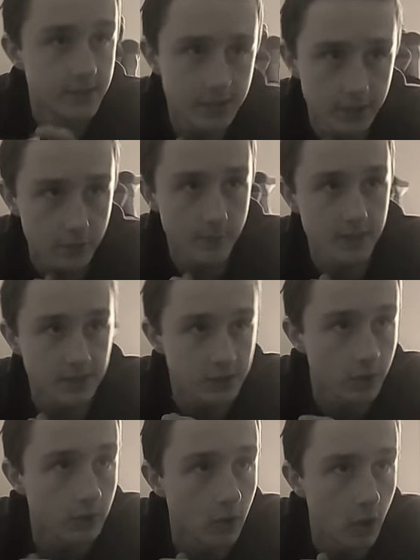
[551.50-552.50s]
to do my
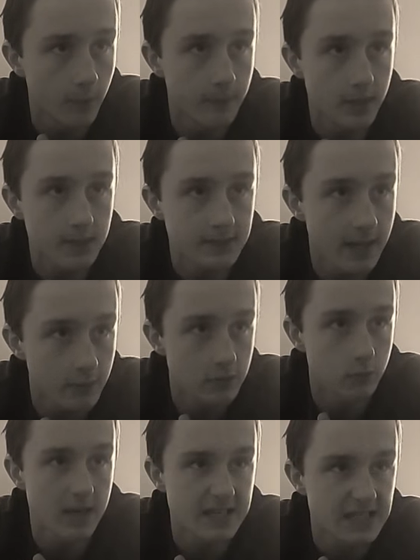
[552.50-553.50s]
solo because I
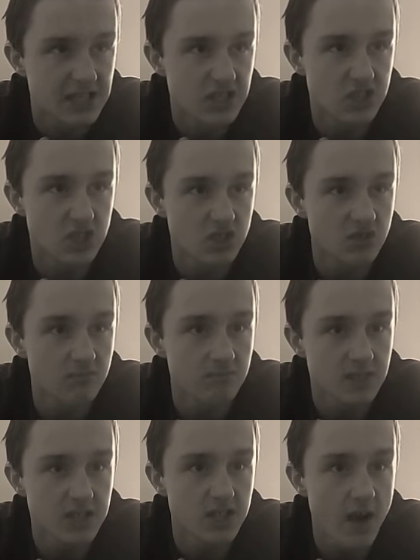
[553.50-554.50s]
was waiting so
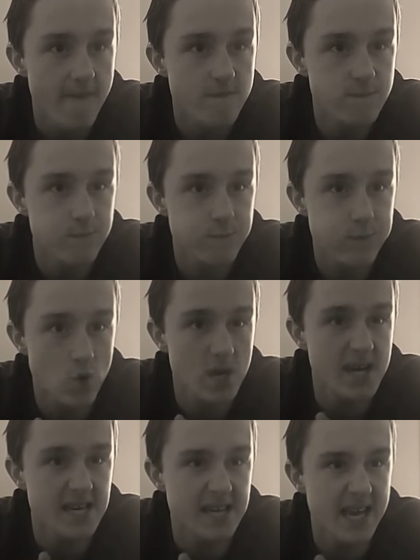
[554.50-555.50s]
much
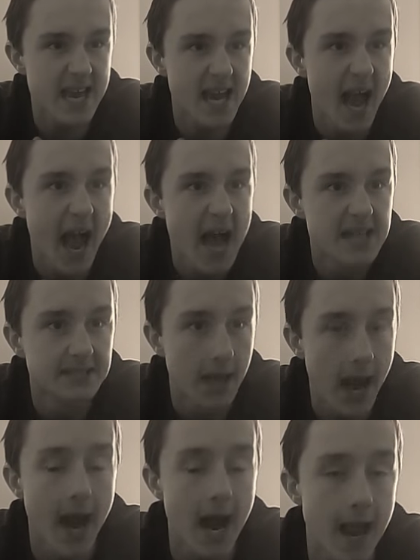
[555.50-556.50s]
freaking
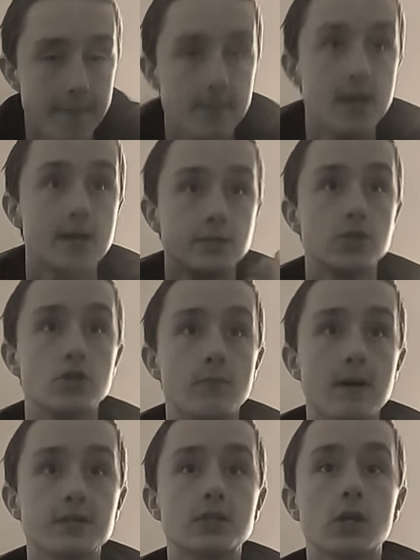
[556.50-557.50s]
time to do
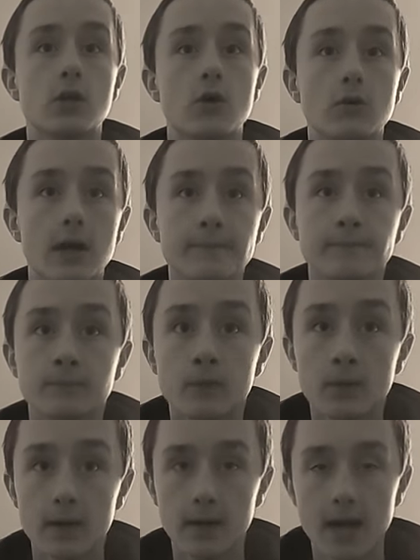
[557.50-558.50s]
my solo. Like,
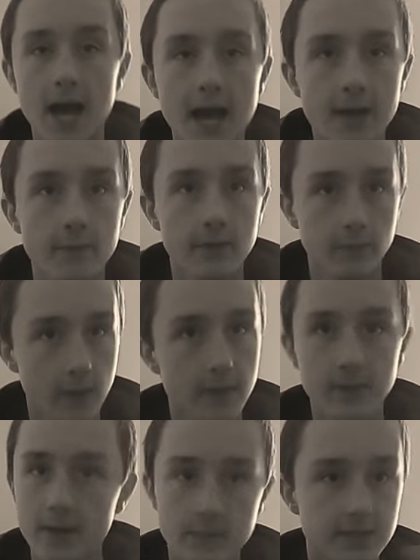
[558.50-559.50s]

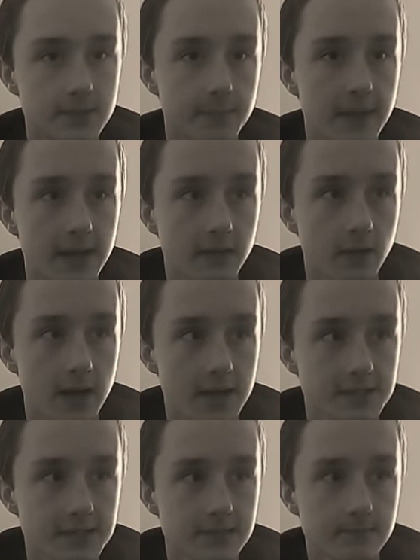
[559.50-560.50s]
when I went to band
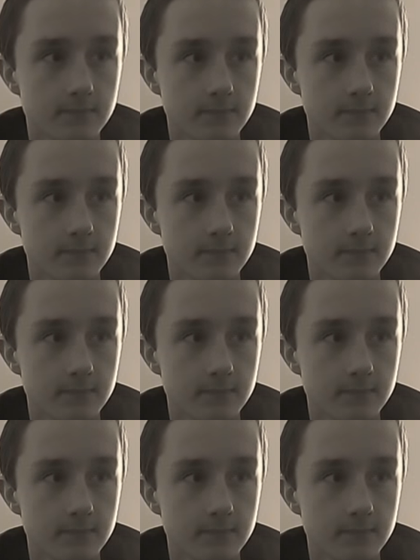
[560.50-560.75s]
class,